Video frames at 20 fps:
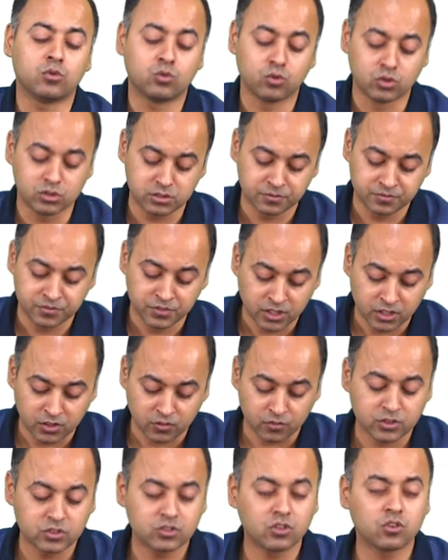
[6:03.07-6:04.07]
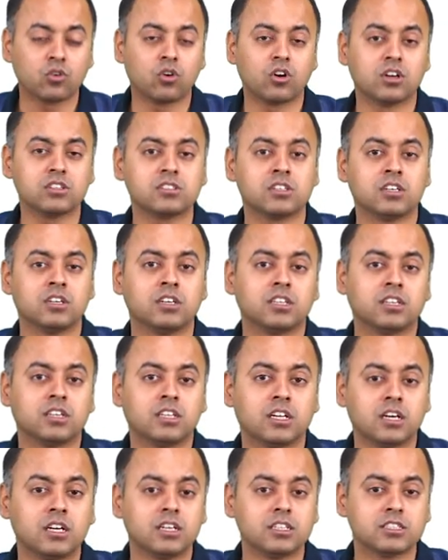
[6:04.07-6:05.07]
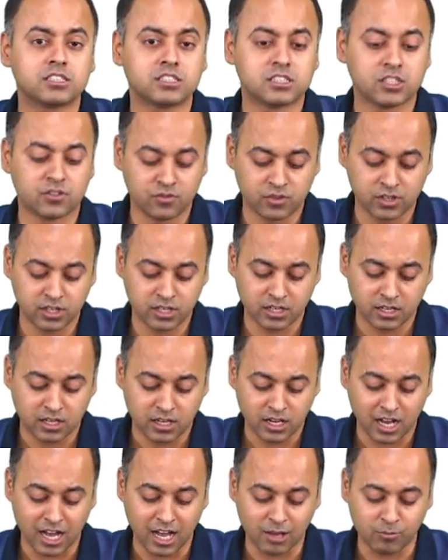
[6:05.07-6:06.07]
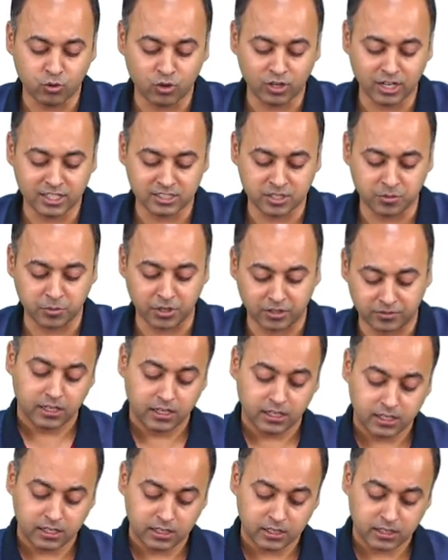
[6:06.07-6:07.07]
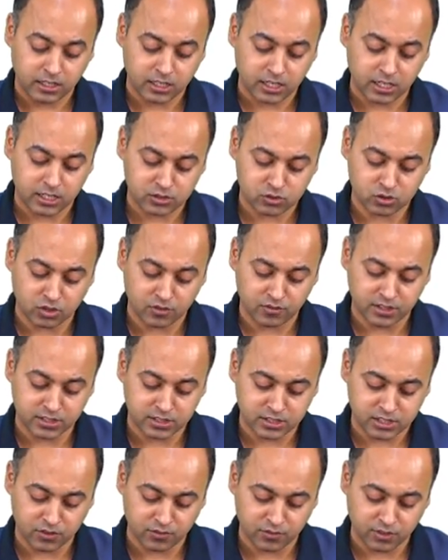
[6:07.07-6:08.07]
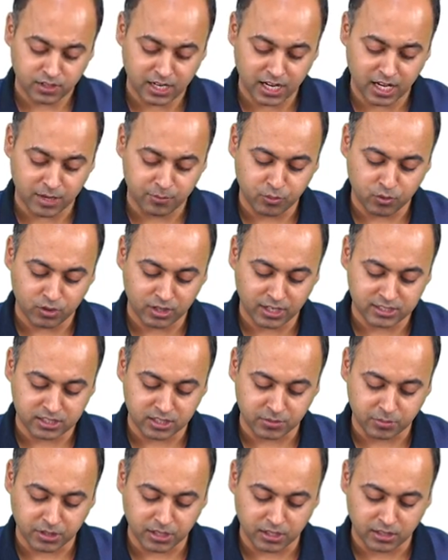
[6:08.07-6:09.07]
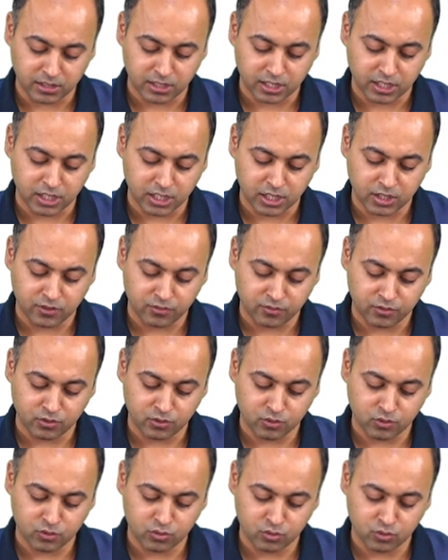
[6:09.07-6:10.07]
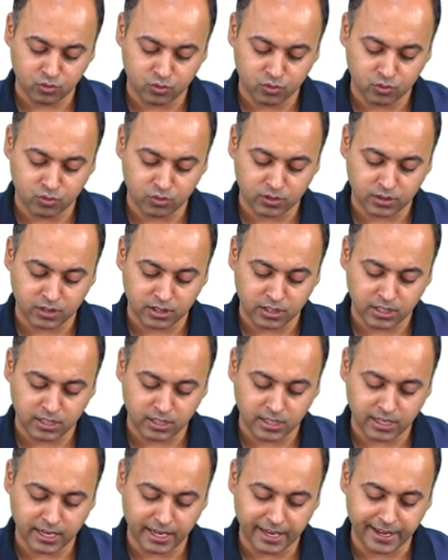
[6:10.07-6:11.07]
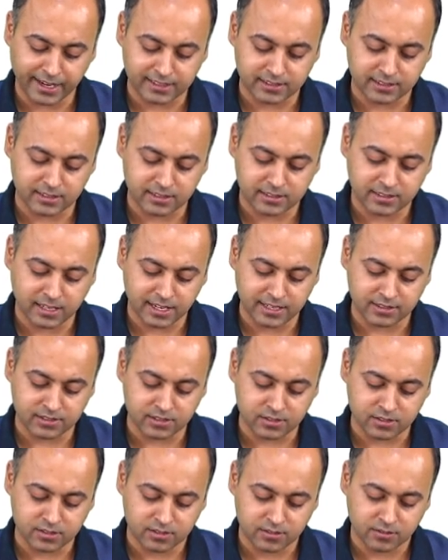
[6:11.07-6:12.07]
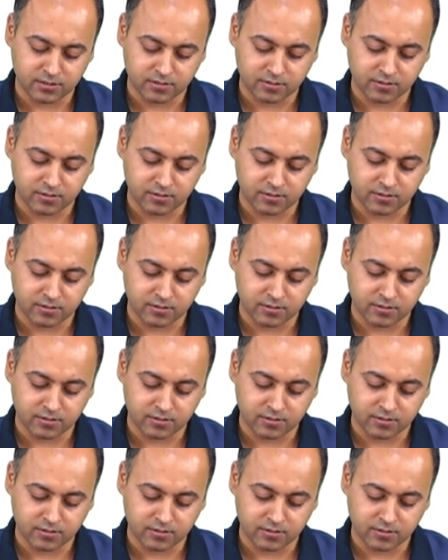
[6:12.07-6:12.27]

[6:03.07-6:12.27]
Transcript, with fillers: glucose which will cause the severe hypoglycemia. In case of the severe hypoglycemia, if you do the exercise